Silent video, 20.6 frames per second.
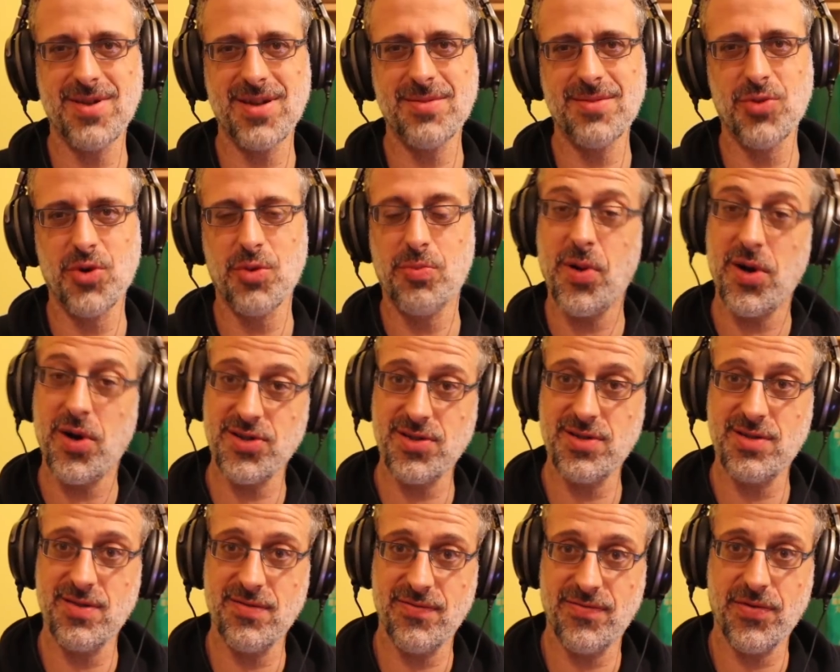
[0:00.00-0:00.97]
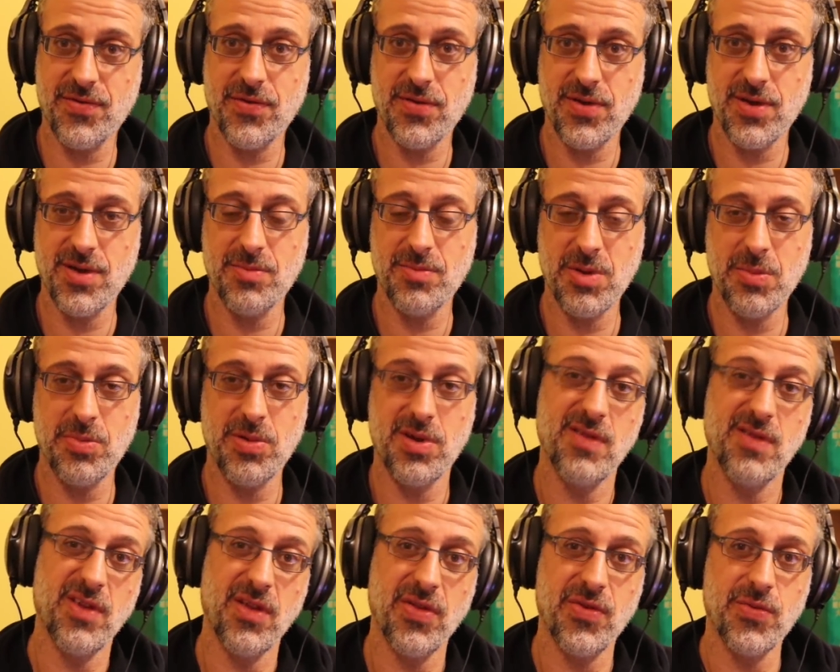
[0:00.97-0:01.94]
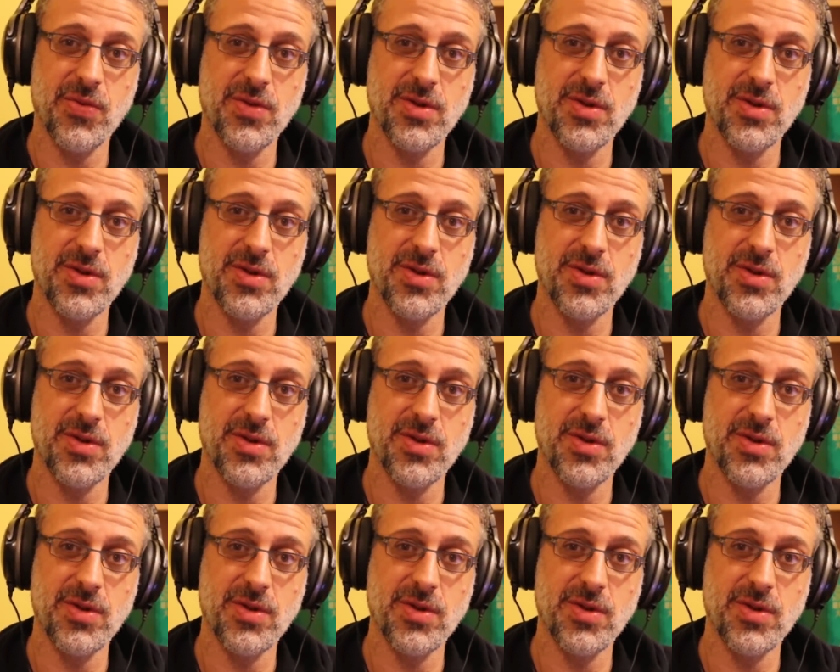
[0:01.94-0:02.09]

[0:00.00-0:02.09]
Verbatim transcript: more positive for the people living through it.